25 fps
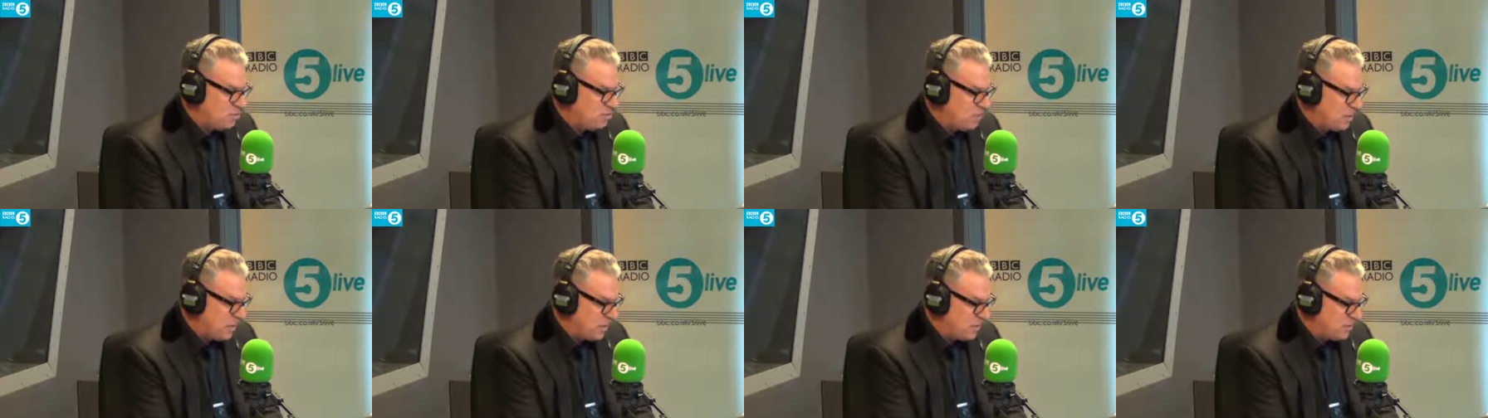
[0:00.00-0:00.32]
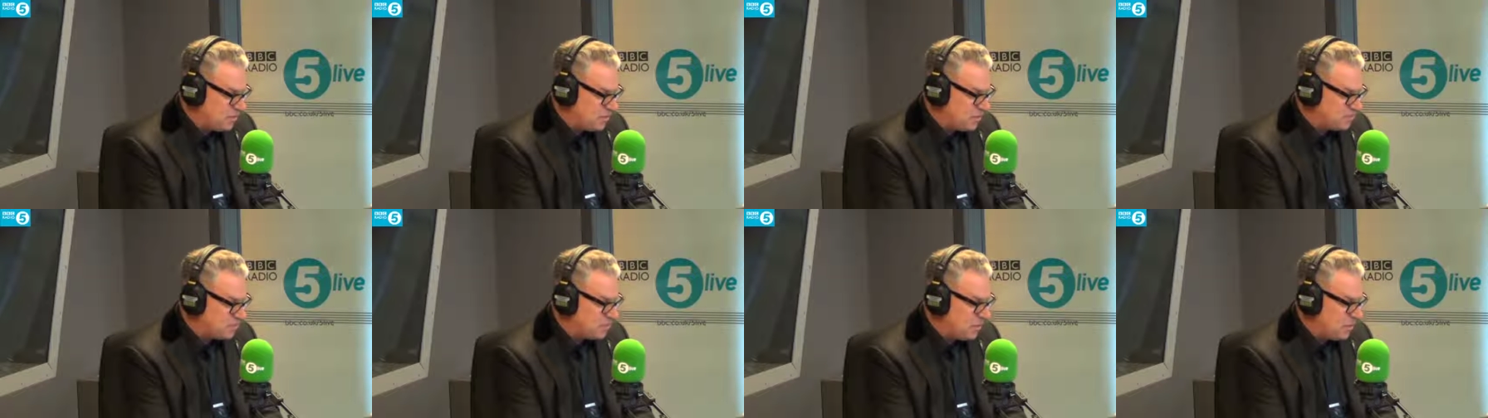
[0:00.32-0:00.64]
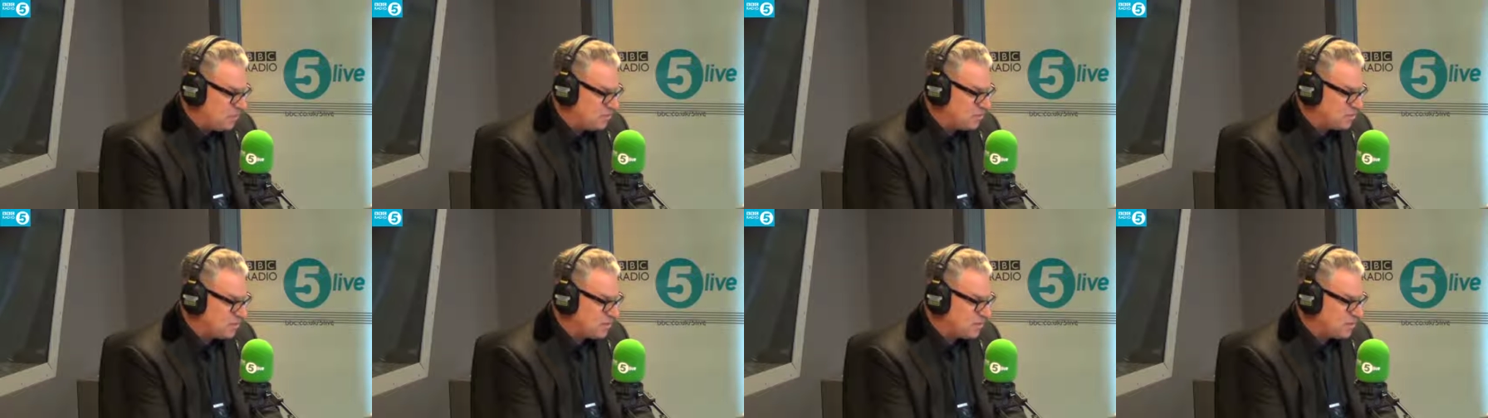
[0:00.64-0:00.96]
You get the
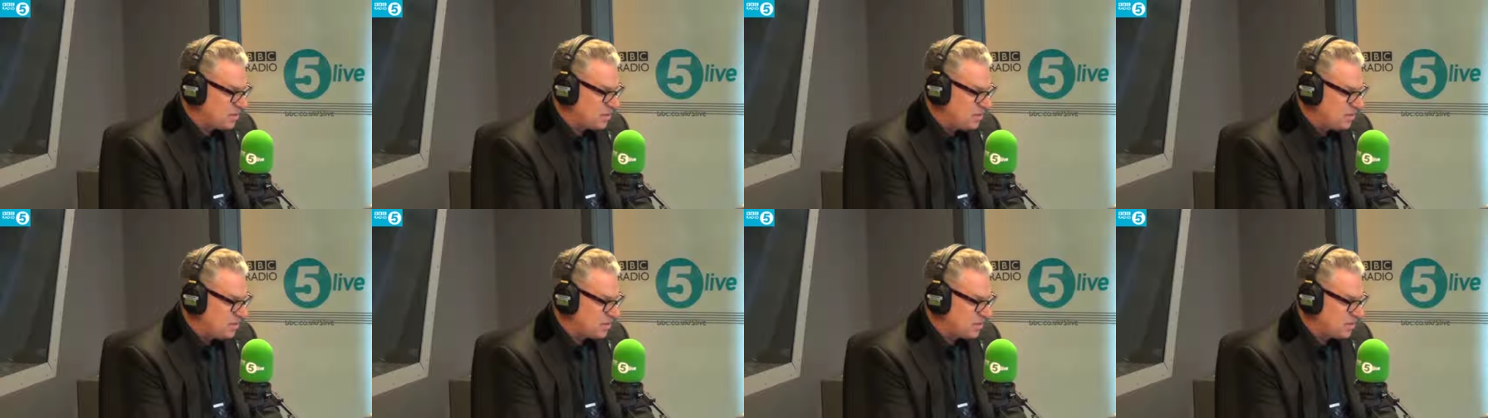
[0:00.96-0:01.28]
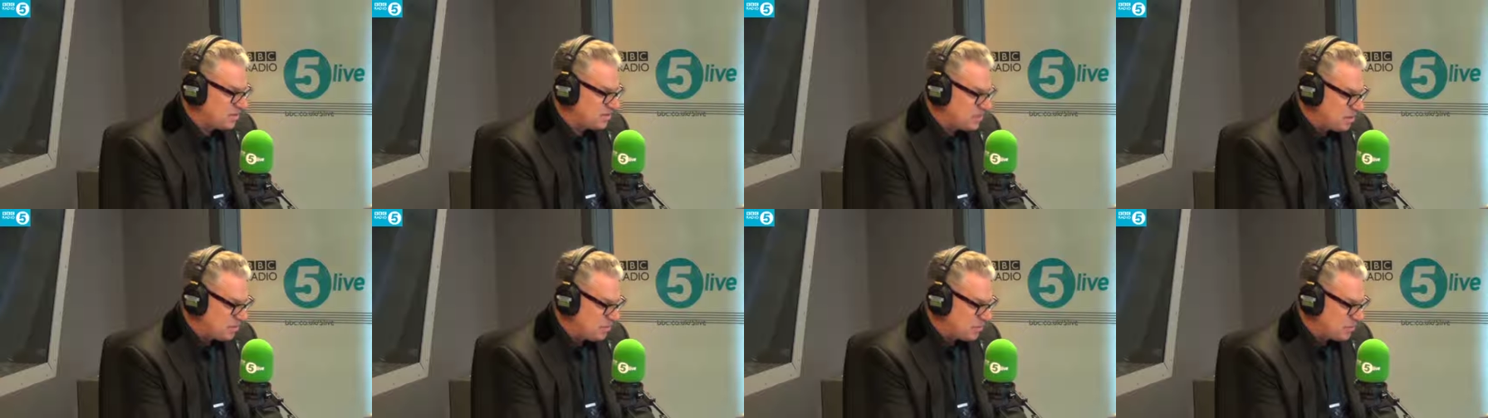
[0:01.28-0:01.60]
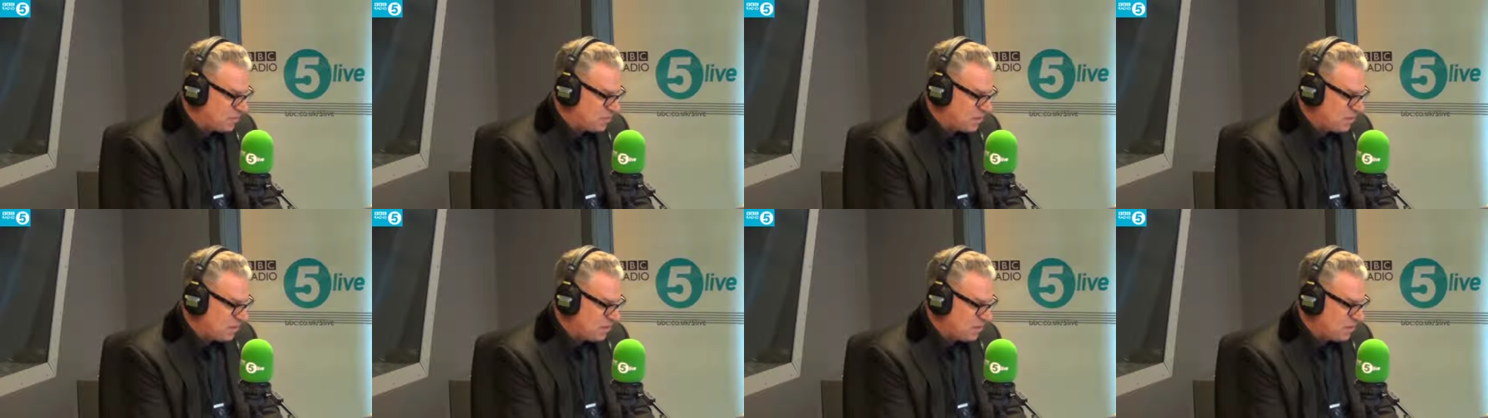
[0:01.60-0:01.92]
sense that there is
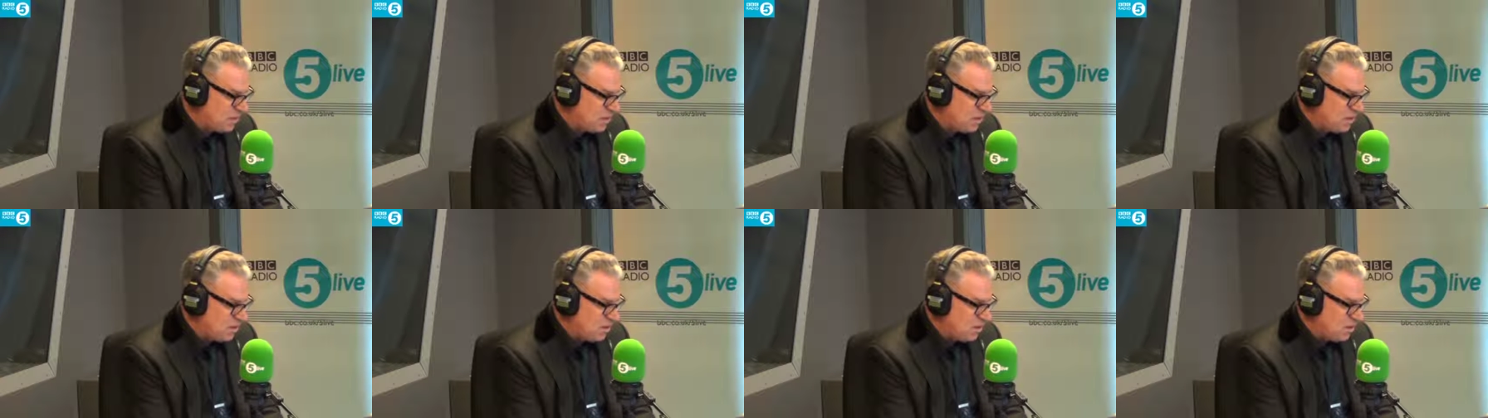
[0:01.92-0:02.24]
something